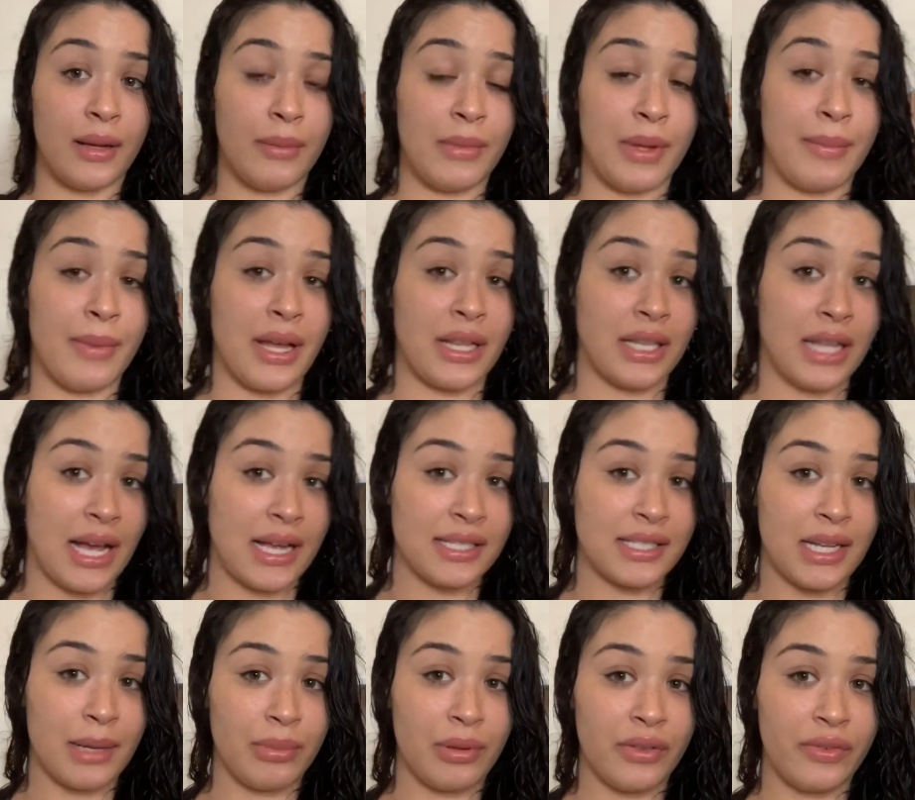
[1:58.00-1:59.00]
In my last
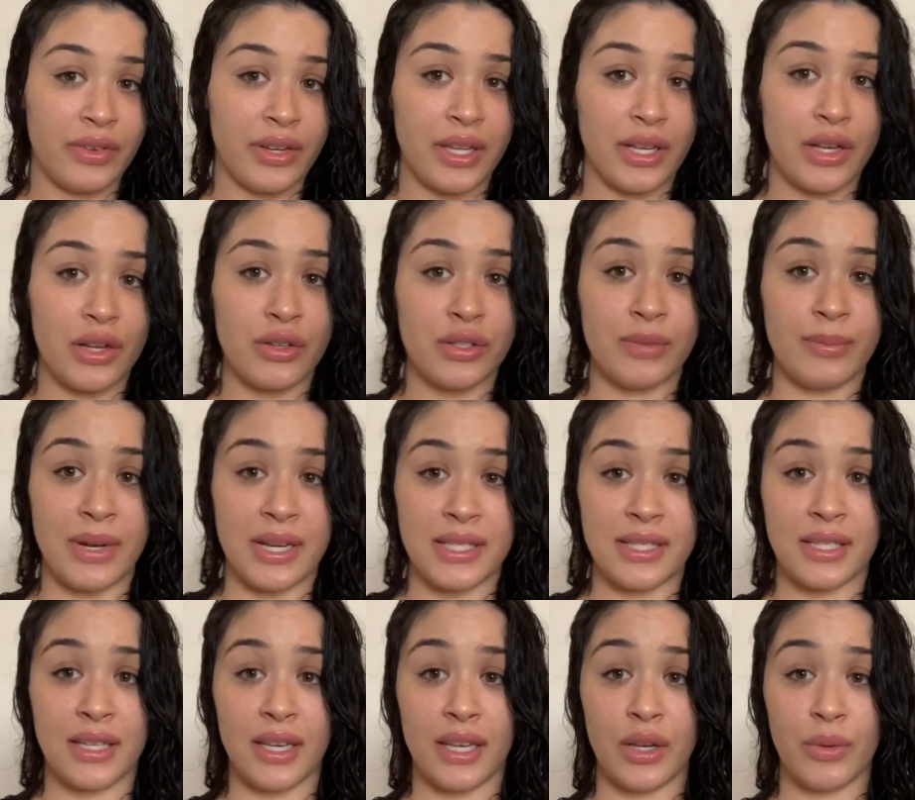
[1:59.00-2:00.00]
couple of videos, my
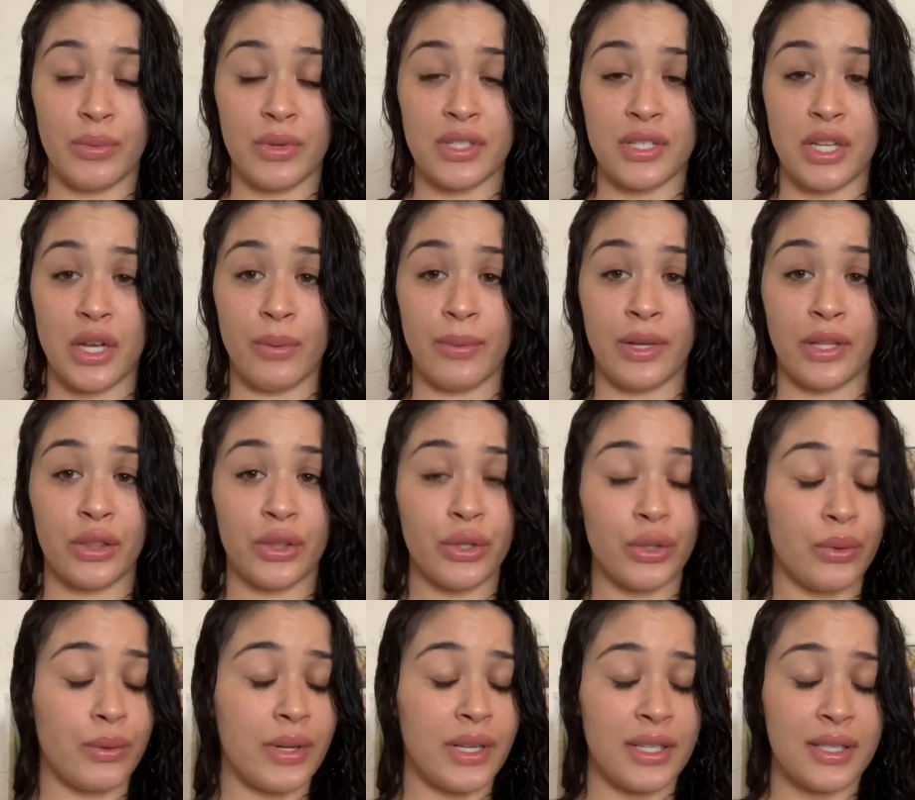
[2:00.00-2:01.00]
skin was going
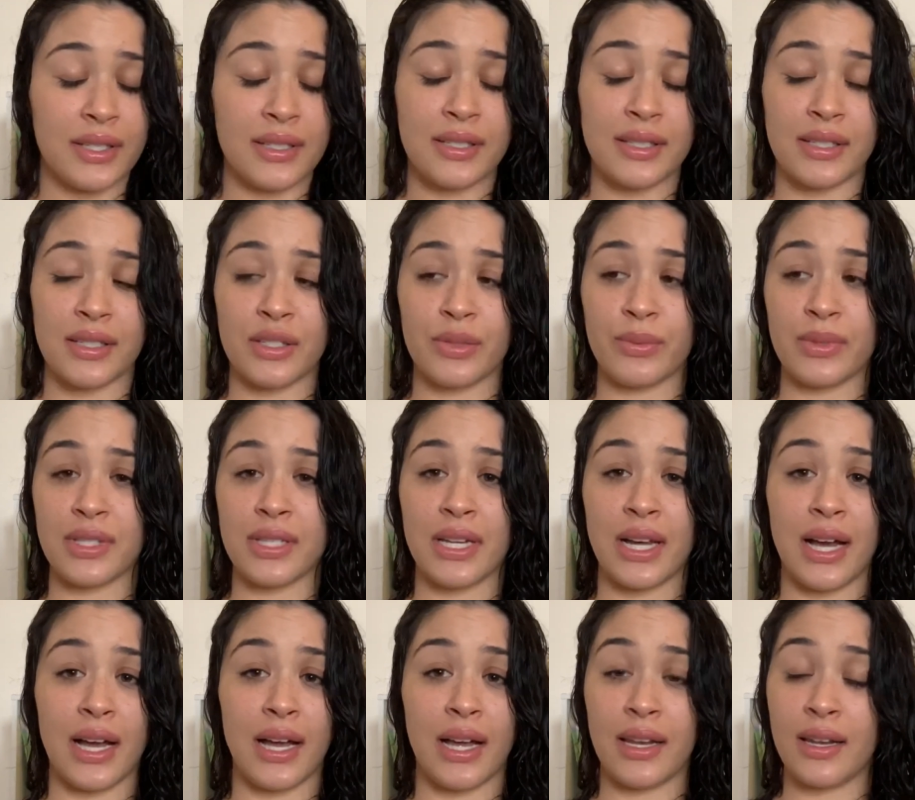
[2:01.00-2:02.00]
through it. Sis was
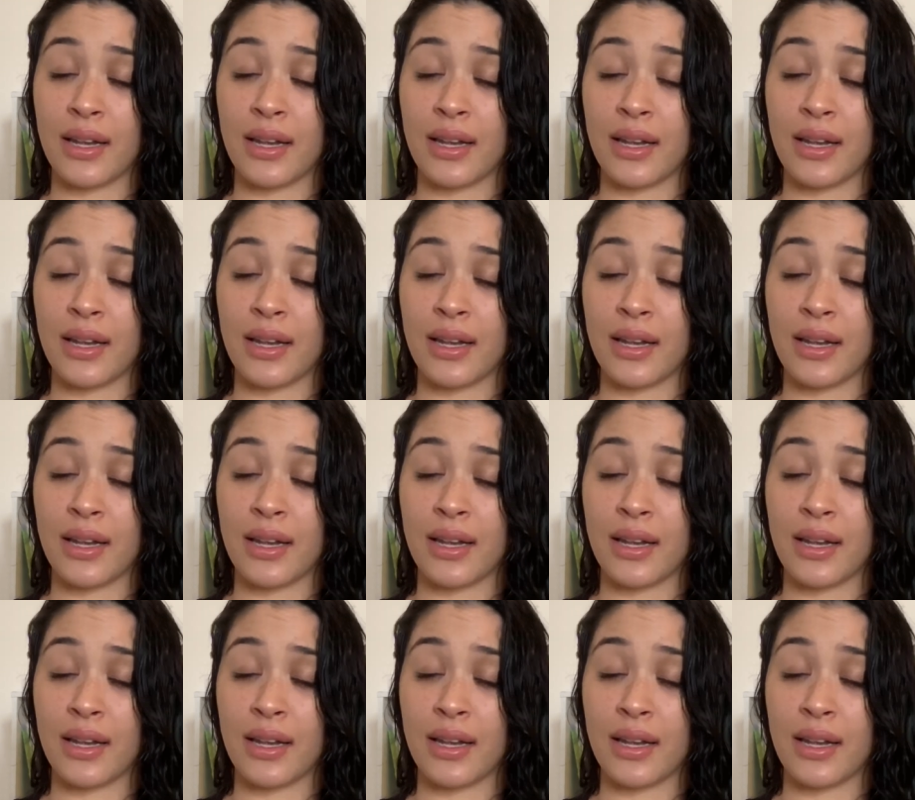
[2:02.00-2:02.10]
not